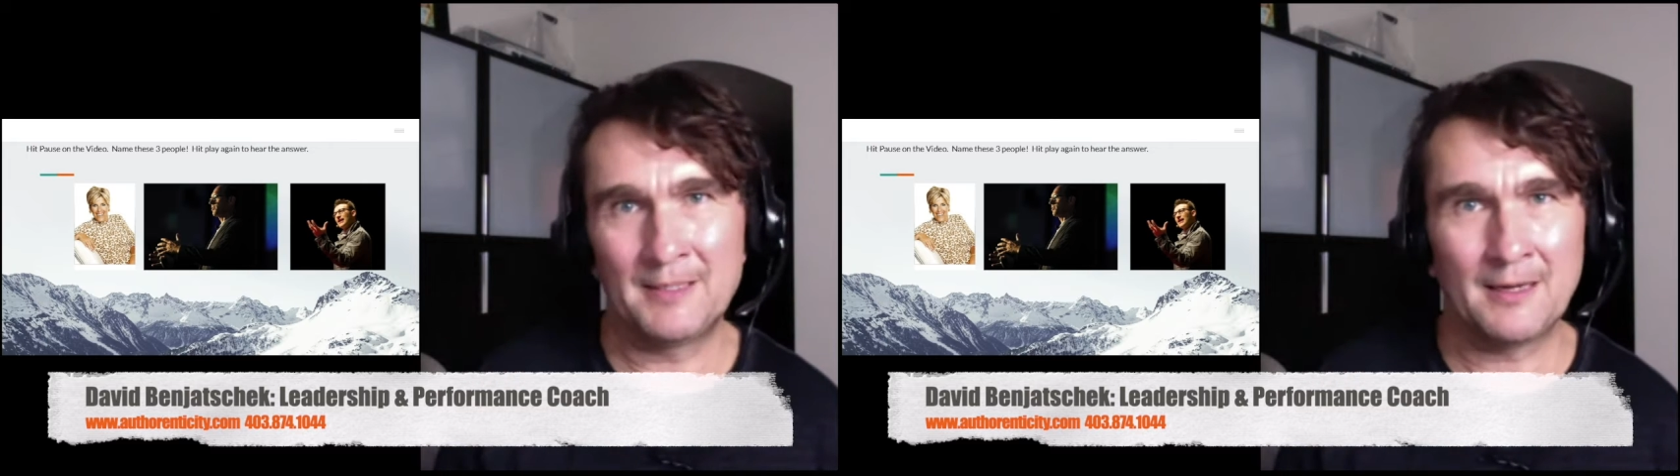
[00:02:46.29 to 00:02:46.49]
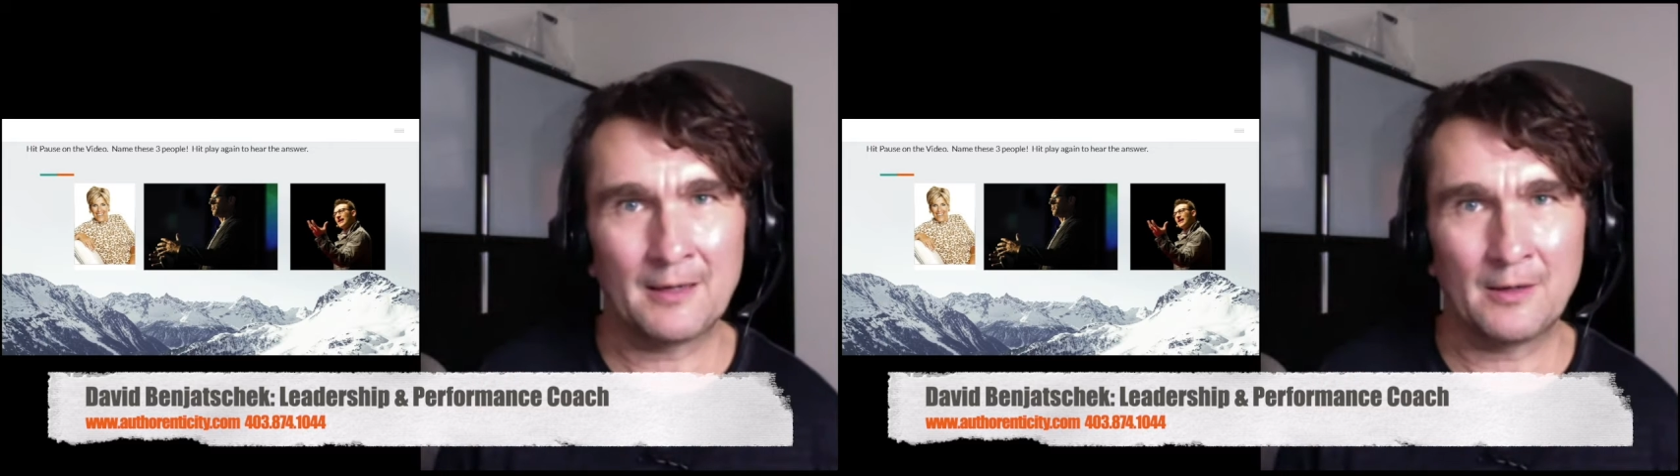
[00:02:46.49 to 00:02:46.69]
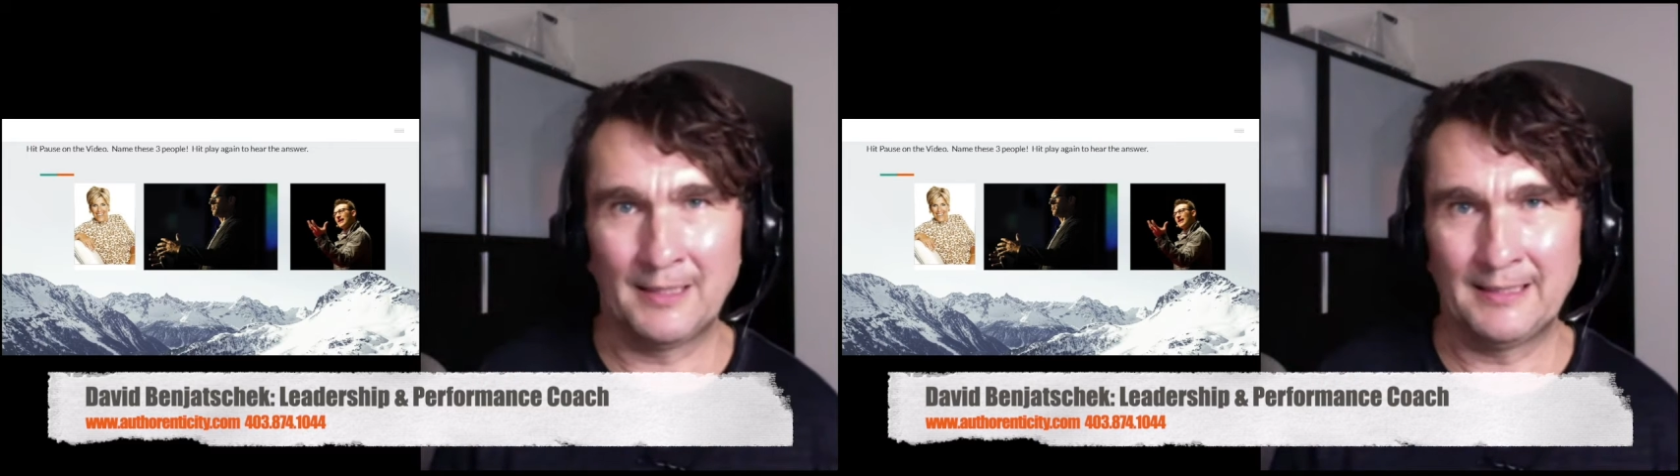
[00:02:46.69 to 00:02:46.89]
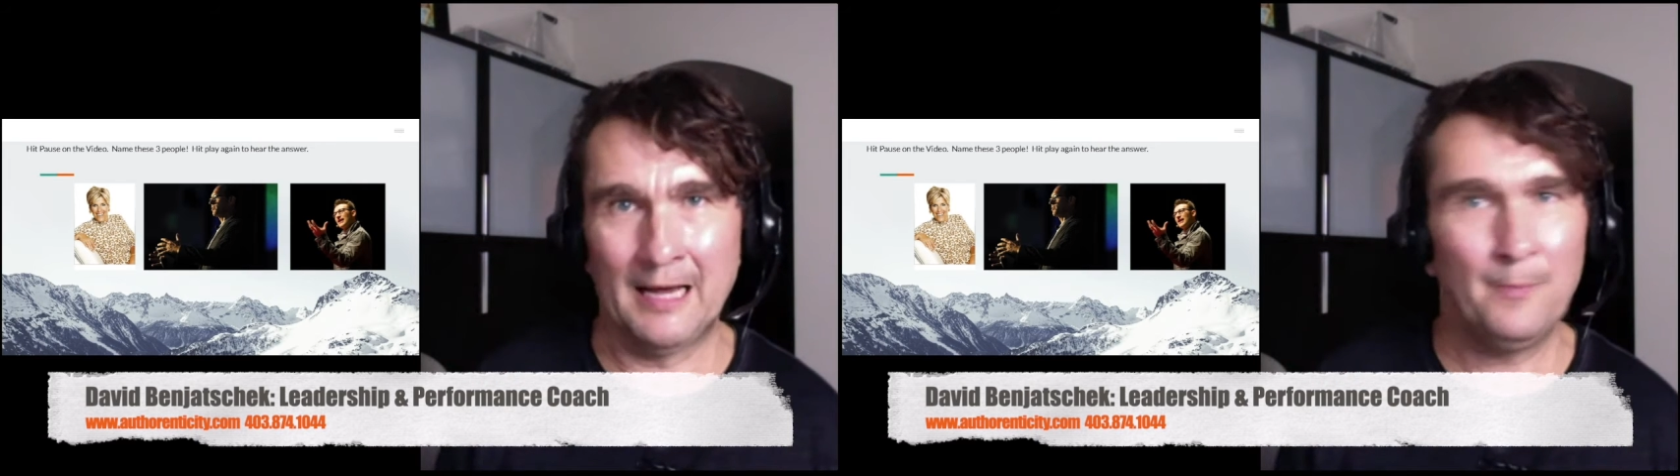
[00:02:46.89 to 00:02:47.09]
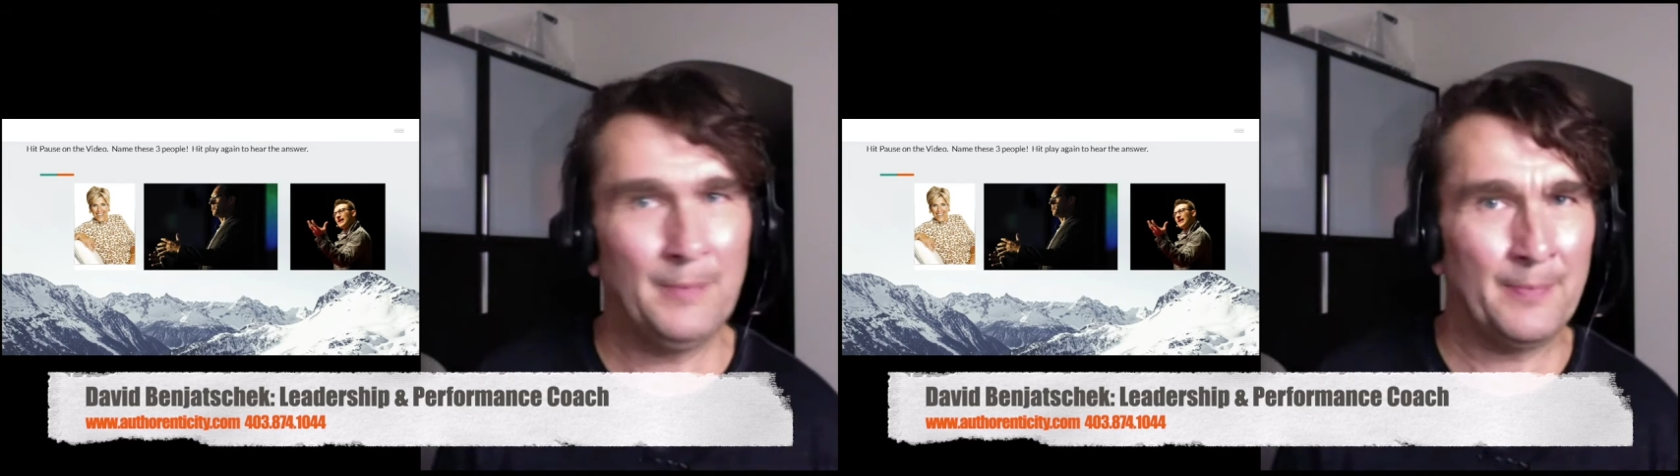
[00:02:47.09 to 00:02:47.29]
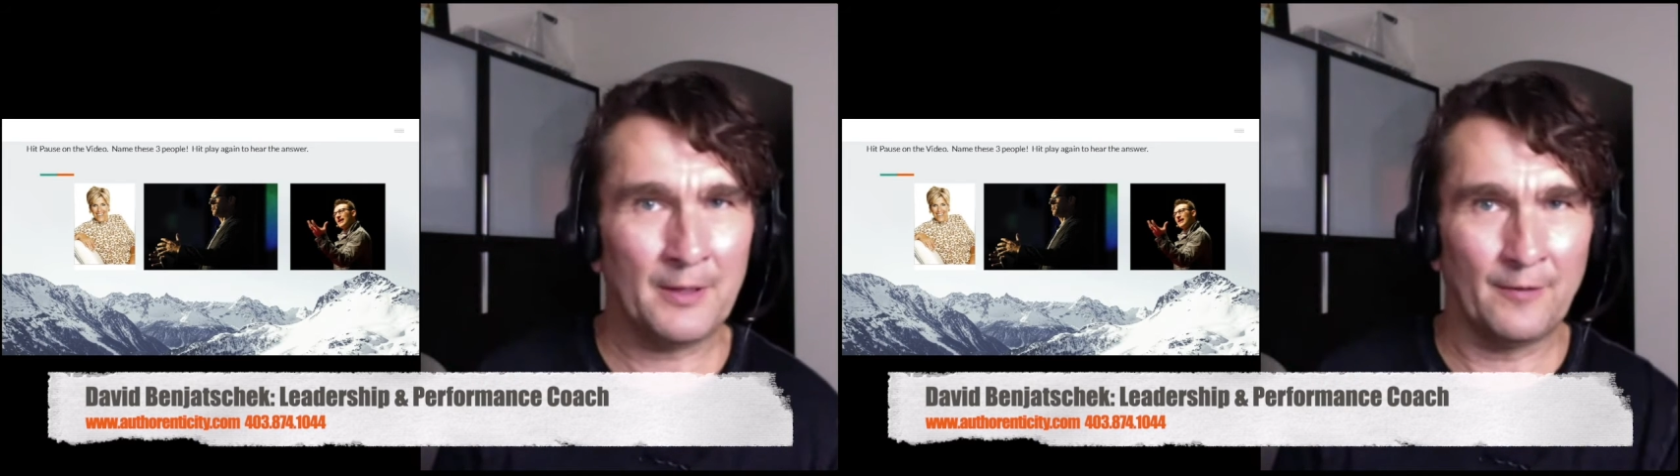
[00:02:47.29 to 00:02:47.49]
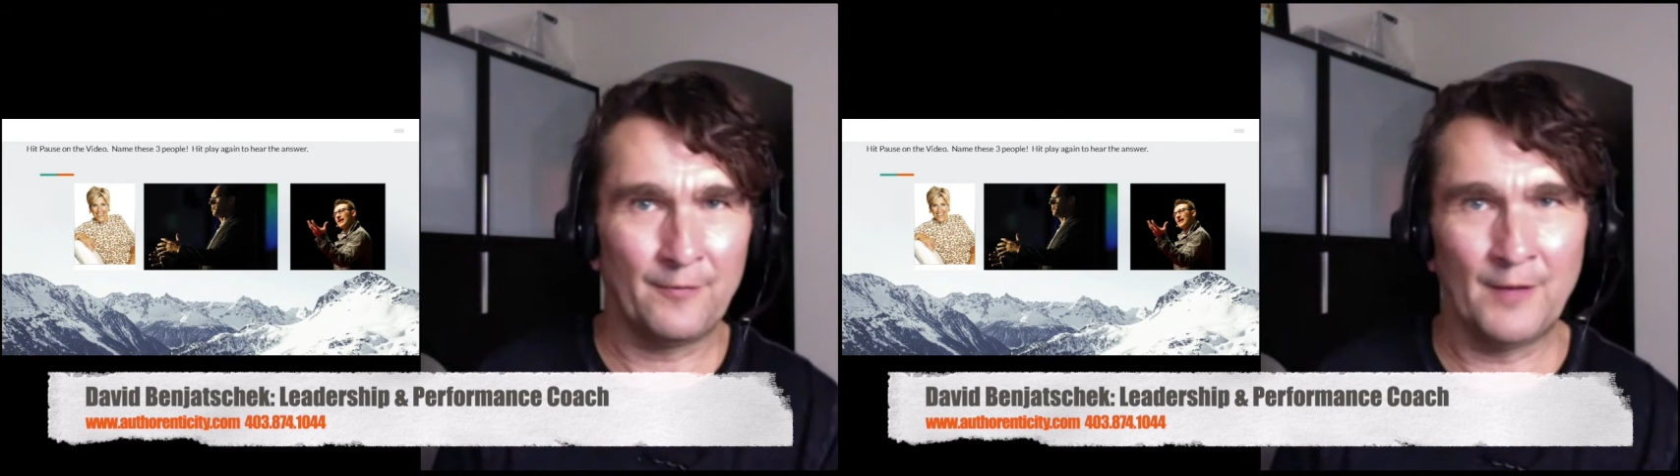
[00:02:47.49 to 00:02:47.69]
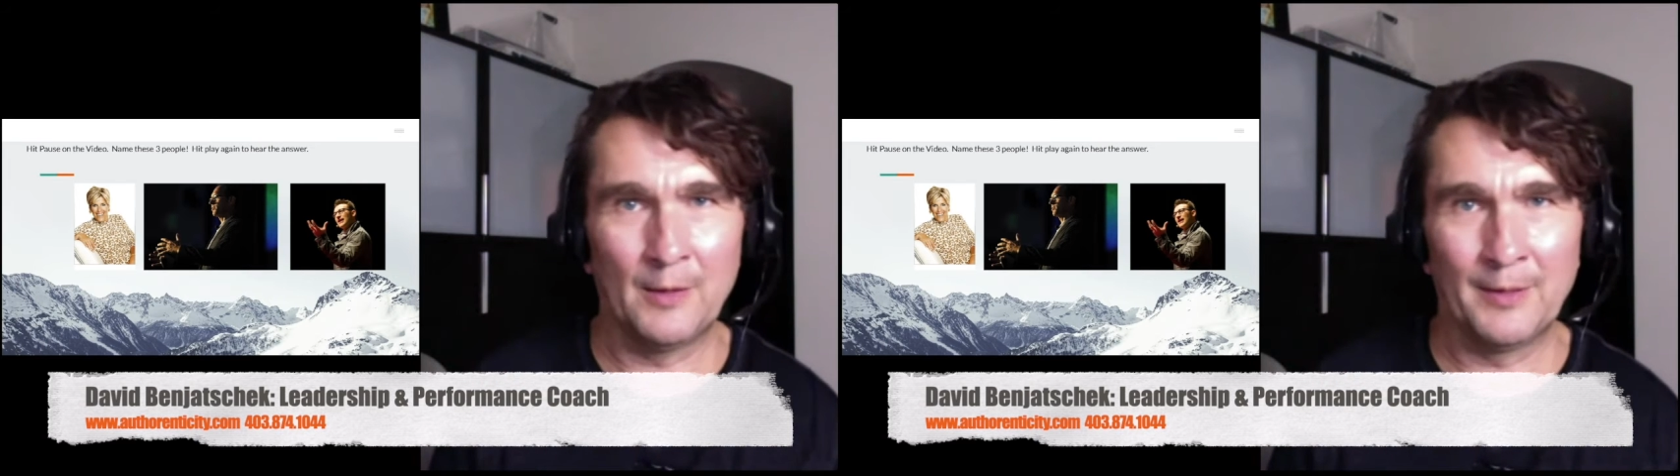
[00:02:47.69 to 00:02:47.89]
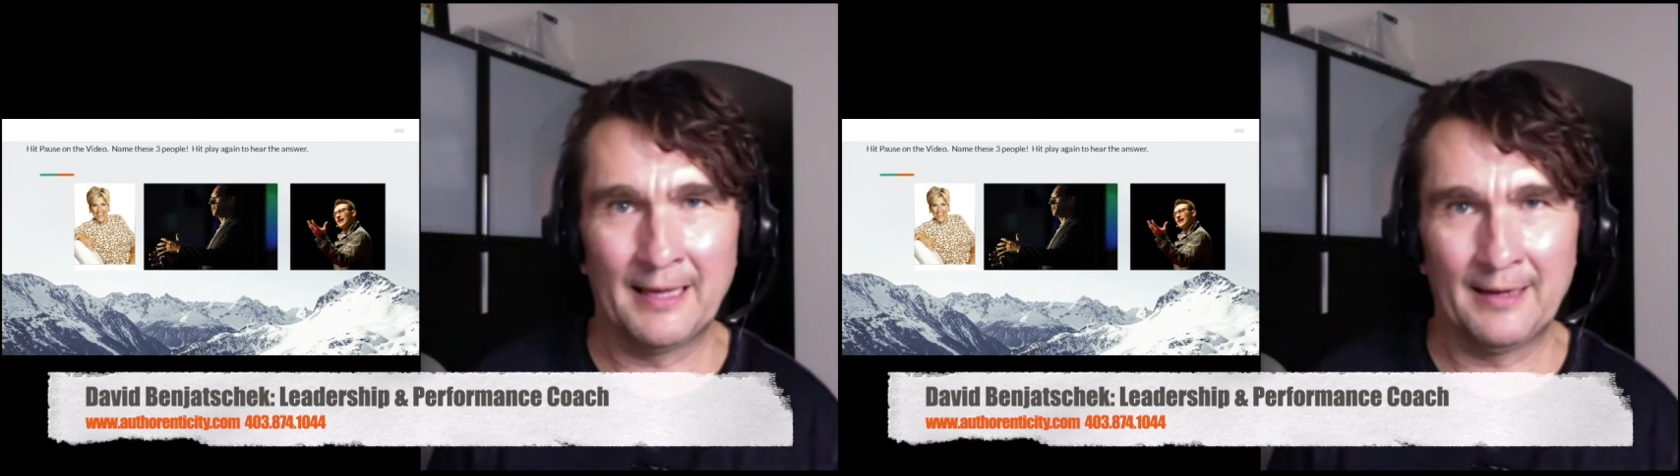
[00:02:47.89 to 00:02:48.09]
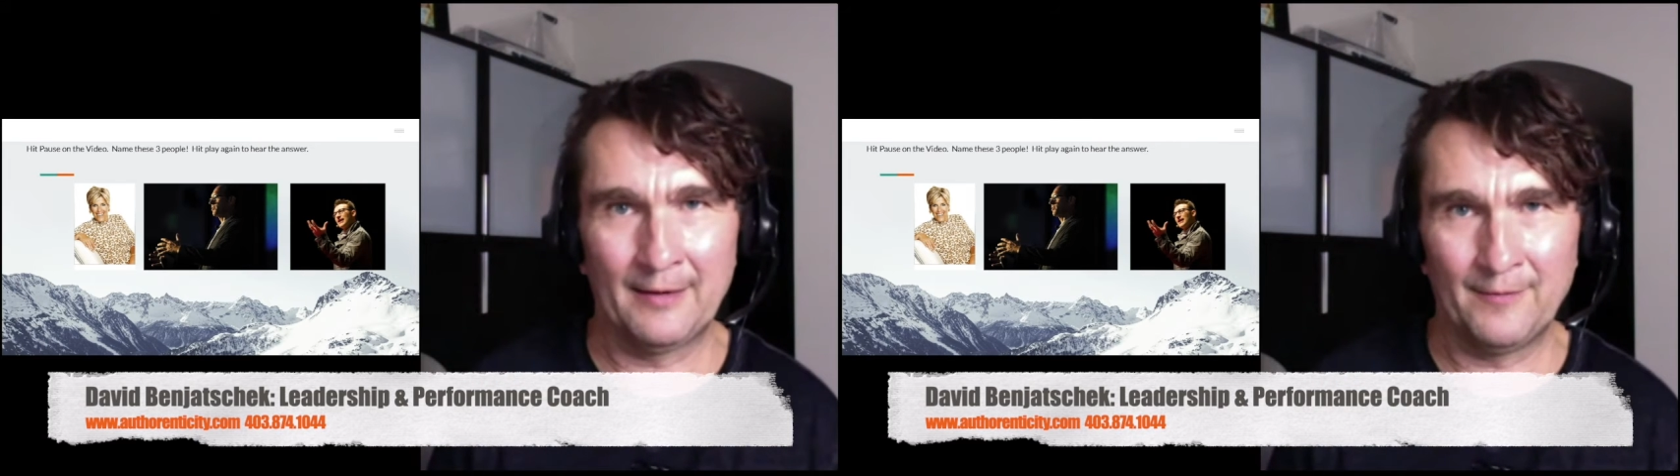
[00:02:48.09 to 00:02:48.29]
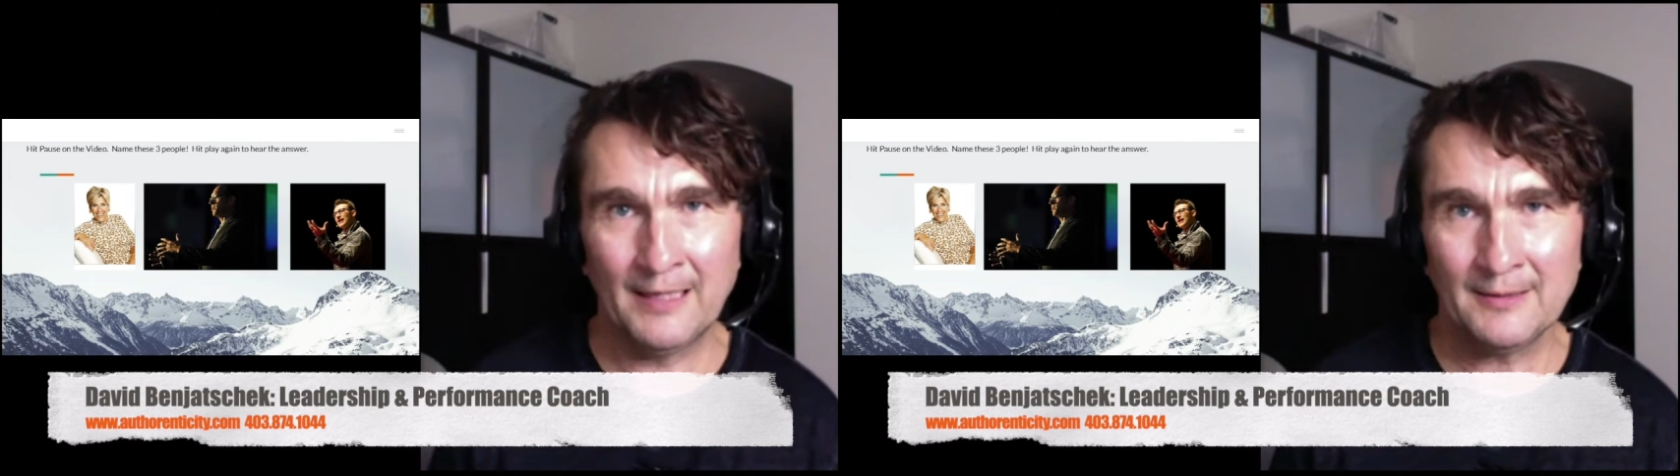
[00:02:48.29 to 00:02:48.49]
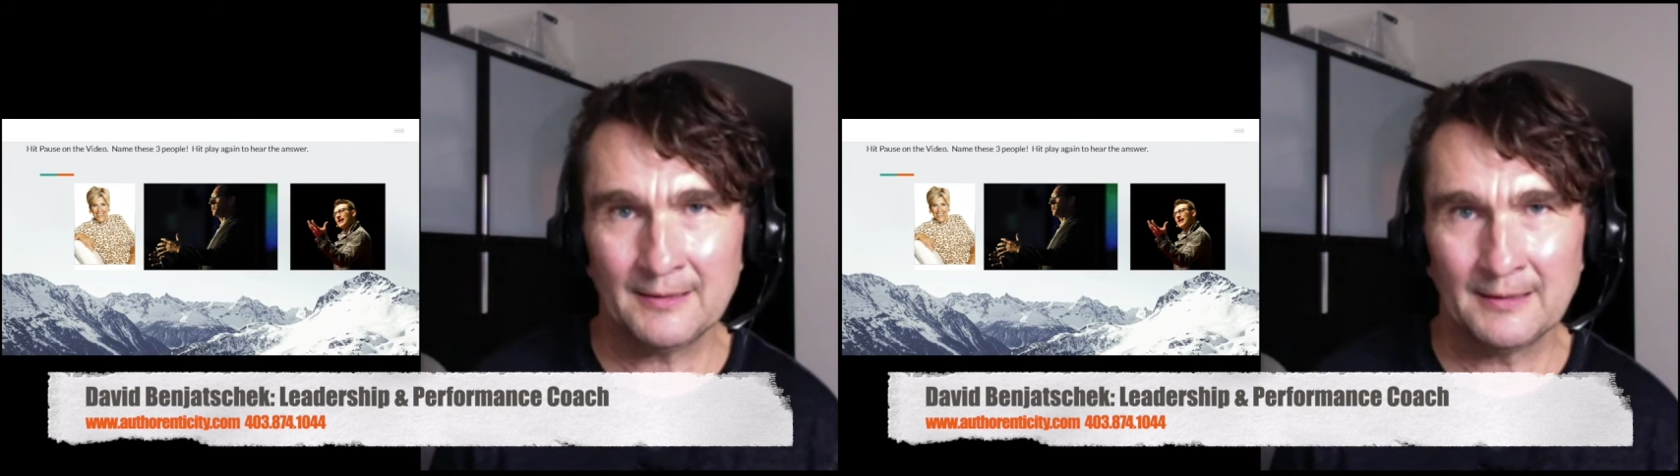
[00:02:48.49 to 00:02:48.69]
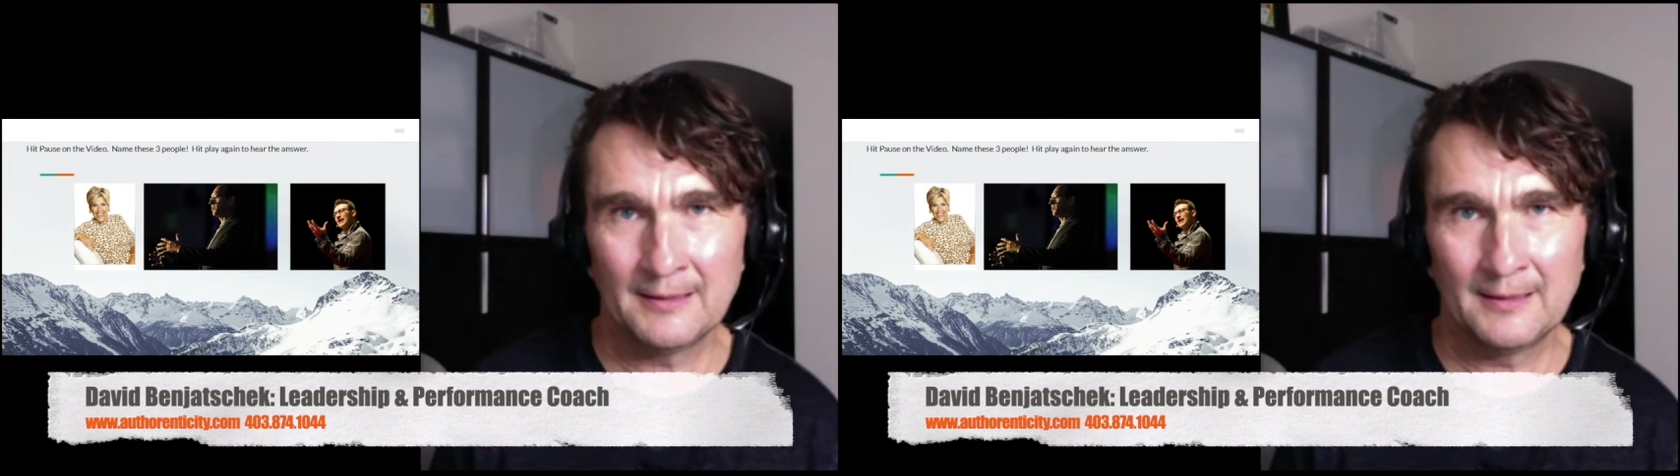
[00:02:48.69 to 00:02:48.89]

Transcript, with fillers: It's not going down. People aren't following that advice.